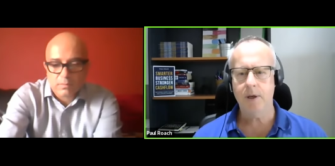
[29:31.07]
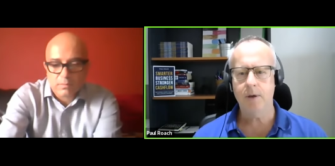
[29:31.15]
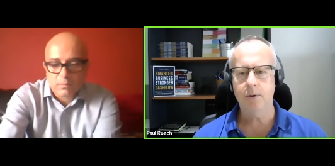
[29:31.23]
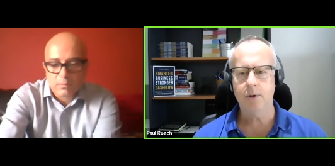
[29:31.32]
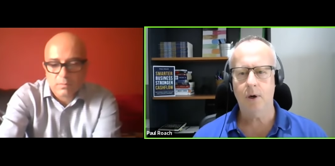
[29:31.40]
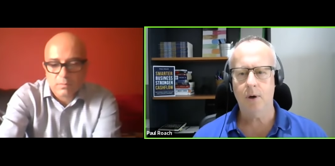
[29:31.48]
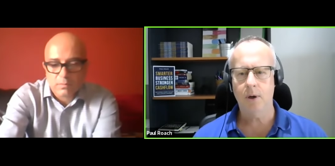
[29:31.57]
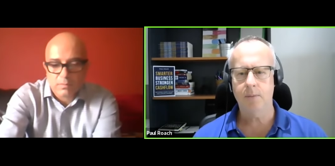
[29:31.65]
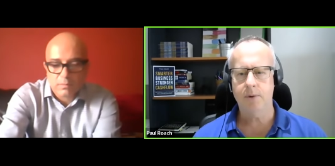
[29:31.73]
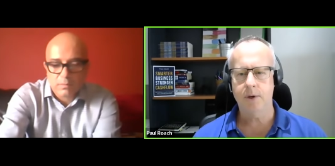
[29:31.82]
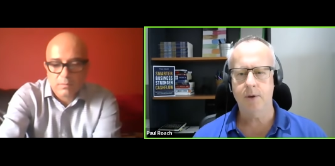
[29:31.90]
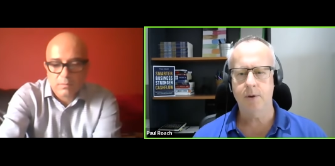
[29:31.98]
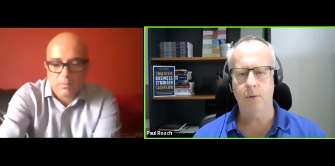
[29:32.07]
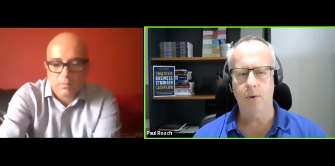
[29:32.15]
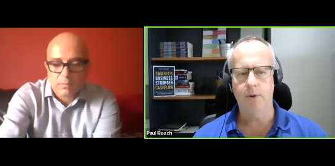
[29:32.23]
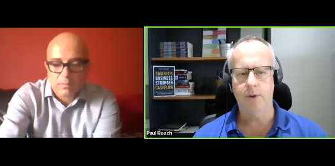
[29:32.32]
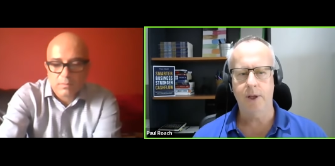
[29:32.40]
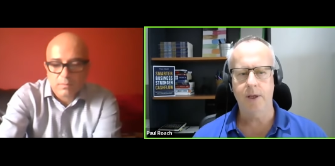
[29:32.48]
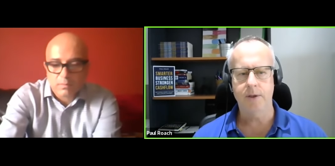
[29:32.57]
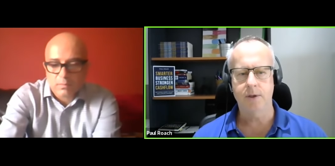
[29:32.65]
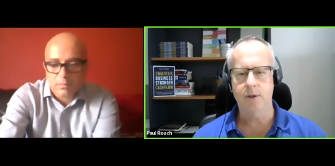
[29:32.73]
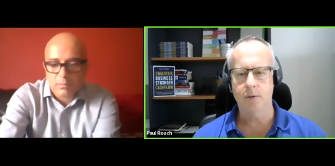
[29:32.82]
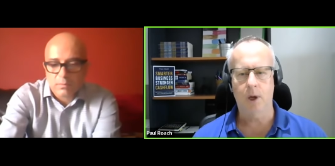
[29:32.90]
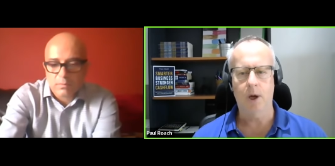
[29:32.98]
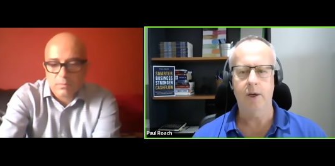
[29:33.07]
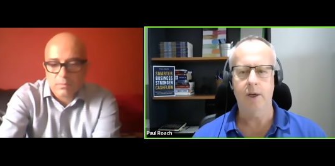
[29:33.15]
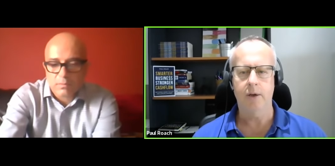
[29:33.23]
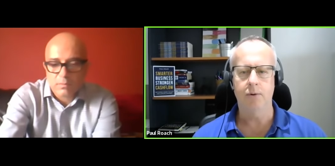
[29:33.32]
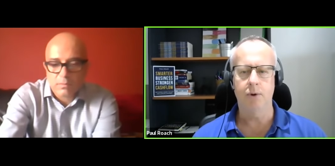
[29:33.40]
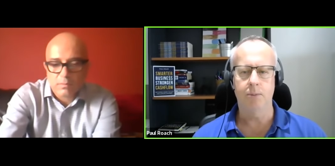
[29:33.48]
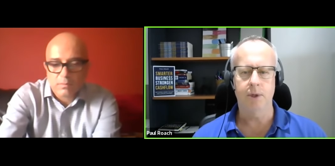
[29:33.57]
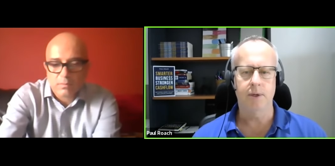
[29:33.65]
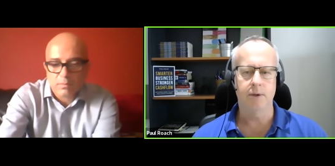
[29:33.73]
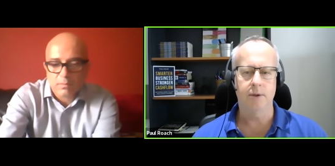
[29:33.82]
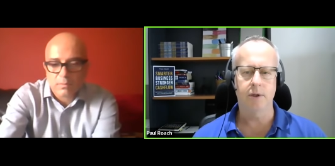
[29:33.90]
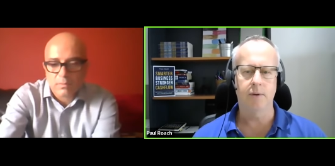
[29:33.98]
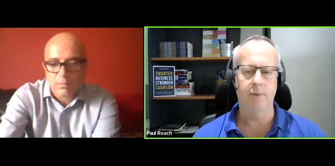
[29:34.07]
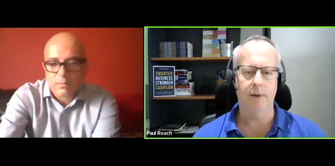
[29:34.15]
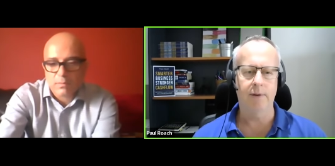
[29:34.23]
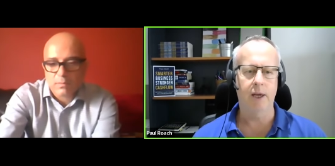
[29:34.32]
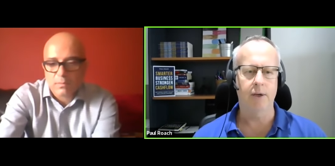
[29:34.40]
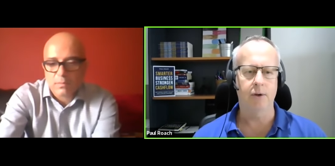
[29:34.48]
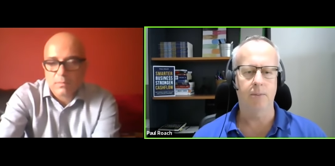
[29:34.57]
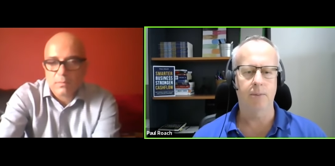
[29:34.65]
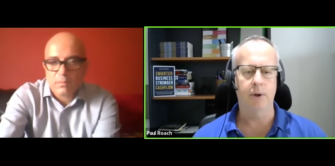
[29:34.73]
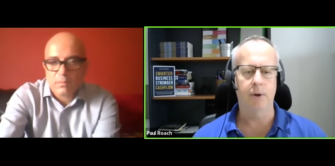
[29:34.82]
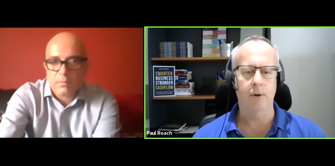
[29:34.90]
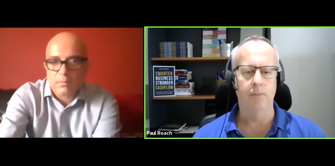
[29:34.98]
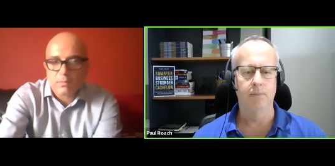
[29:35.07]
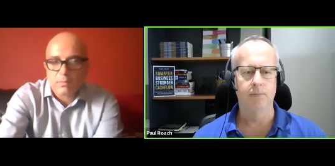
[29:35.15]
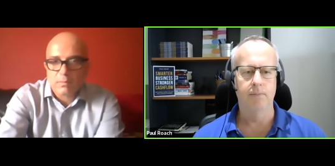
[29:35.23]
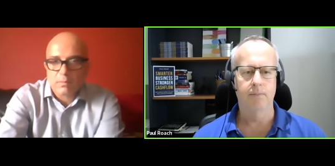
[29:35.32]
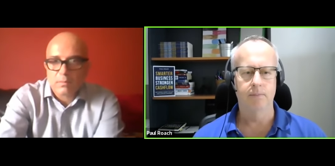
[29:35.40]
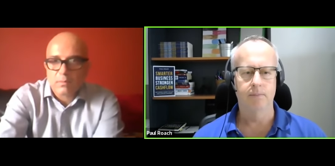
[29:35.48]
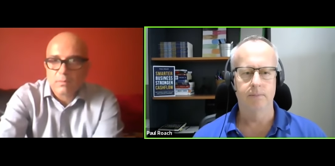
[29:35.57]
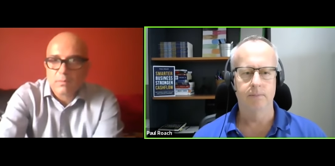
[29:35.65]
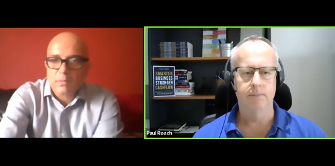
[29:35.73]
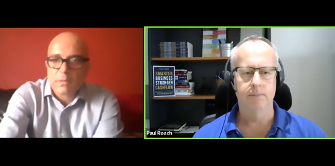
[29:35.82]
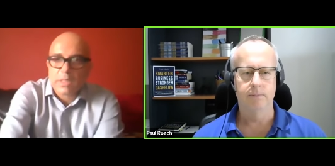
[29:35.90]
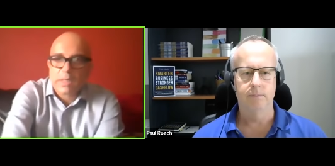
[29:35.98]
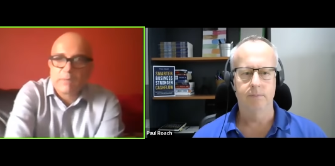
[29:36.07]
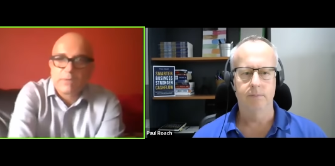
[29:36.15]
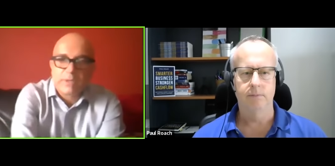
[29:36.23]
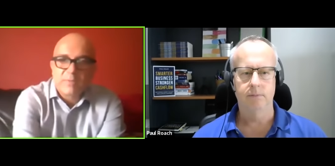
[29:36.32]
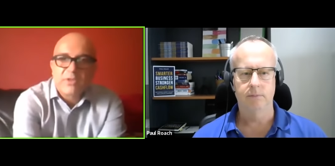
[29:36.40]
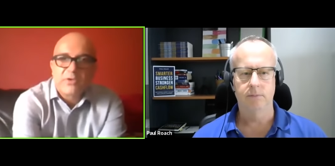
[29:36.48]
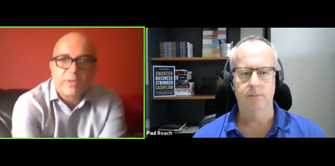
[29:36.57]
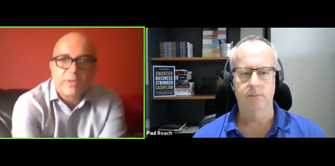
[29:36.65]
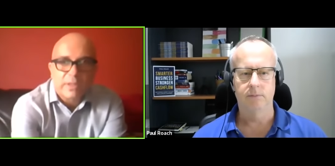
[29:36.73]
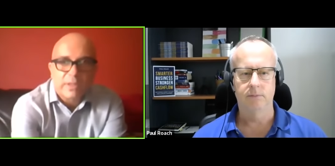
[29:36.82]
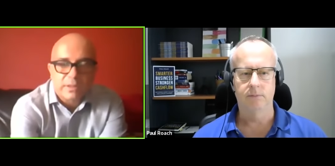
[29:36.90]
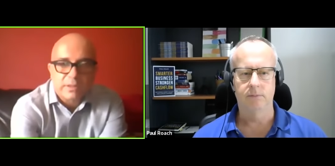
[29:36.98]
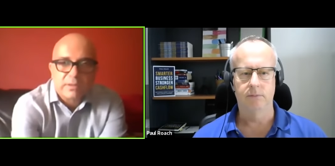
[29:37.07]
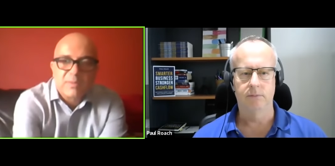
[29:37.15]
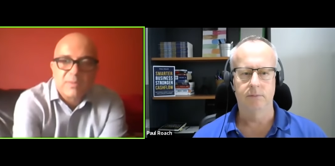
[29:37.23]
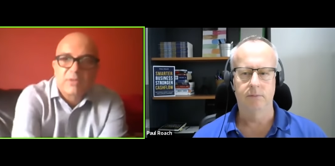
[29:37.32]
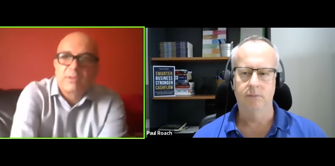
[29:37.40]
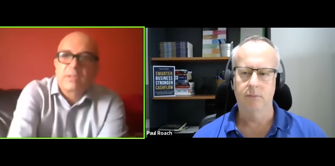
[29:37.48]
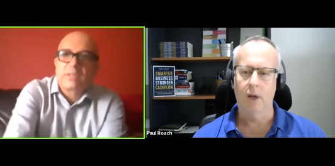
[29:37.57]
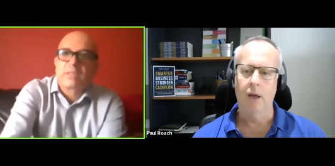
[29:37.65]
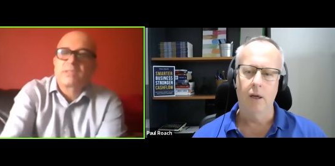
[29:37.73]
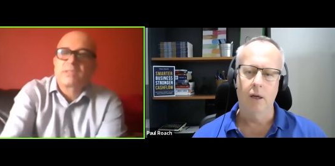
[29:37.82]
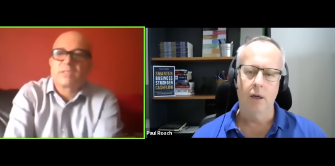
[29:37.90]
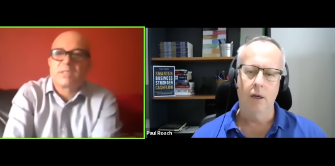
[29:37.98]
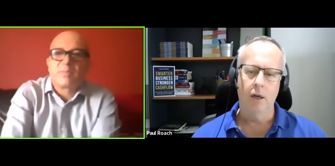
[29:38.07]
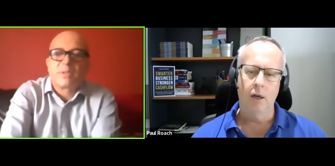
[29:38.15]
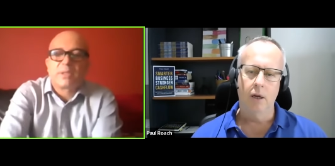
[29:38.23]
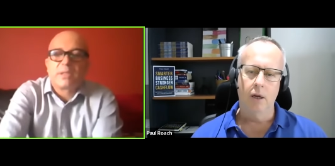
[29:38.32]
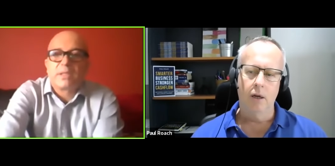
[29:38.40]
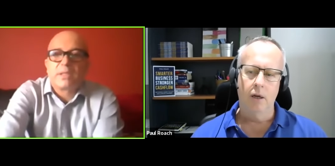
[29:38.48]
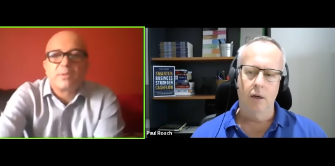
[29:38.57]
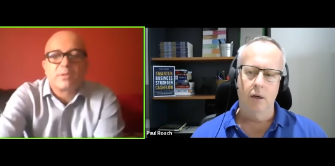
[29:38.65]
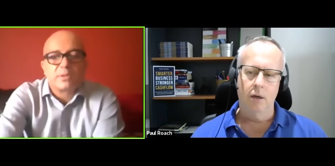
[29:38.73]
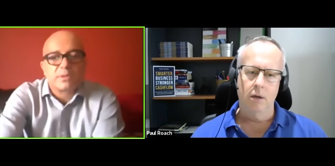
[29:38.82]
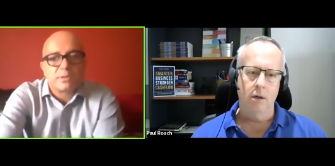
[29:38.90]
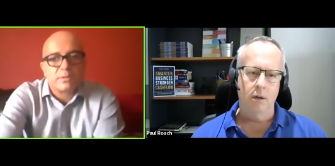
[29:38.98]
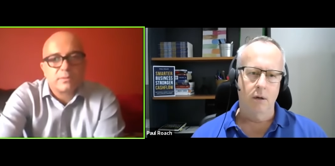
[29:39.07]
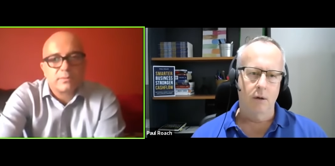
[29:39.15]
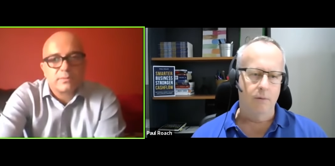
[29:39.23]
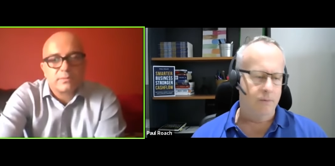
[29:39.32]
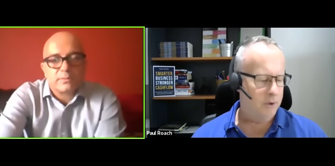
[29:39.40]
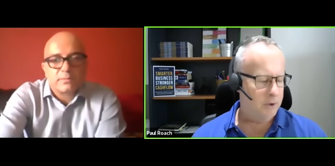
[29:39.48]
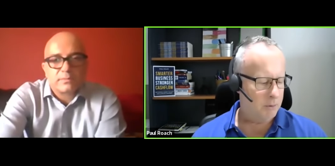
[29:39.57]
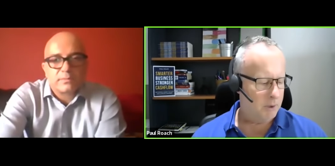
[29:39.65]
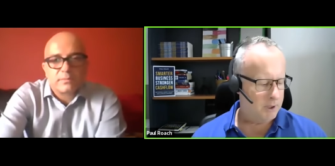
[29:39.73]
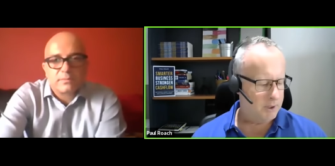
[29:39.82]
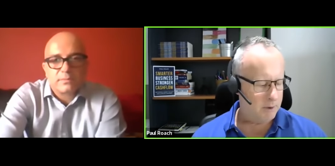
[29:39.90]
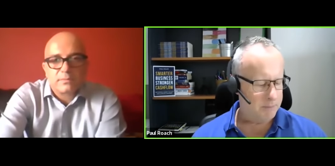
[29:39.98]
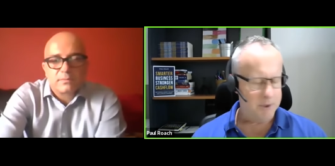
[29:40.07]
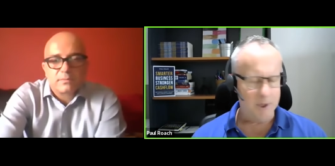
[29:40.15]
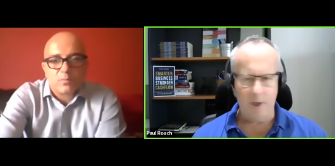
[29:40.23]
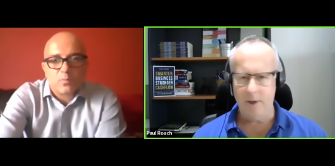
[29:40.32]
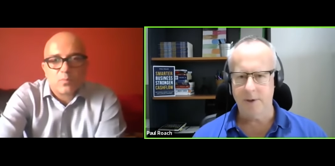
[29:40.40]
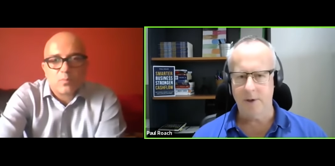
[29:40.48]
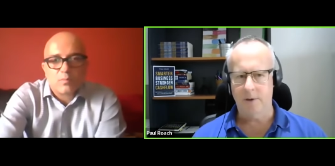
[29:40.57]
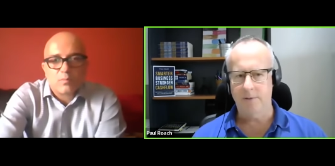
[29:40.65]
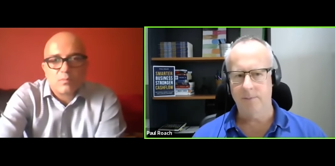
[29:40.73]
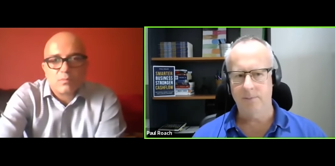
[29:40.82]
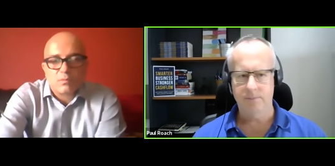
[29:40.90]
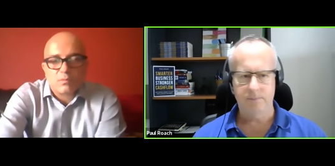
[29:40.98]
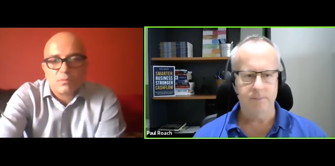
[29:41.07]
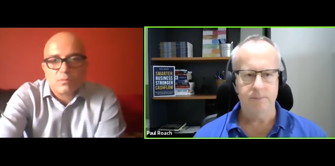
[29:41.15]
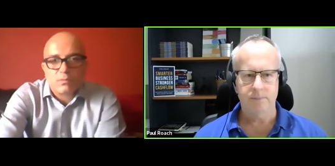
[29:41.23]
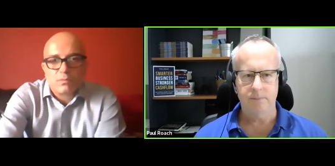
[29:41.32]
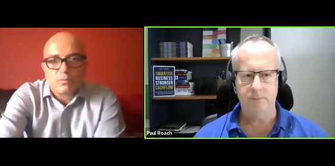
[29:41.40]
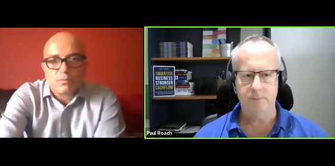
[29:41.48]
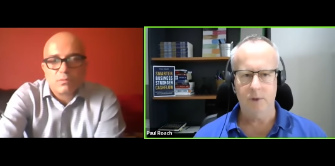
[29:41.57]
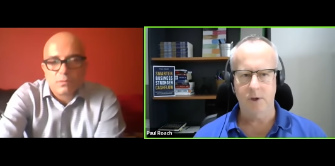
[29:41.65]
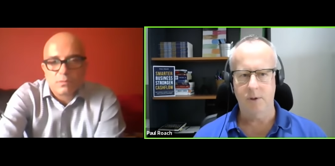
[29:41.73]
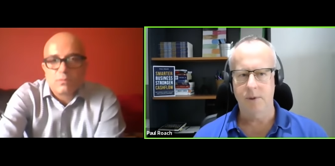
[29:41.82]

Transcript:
Speaker 1: a good time to do all the things that you're going to do in your business that you've never had time to do.
Speaker 2: Okay, well, give me three things. Give me three things that typically you come across.
Speaker 1: First one is to upskill yourself because mm-hmm.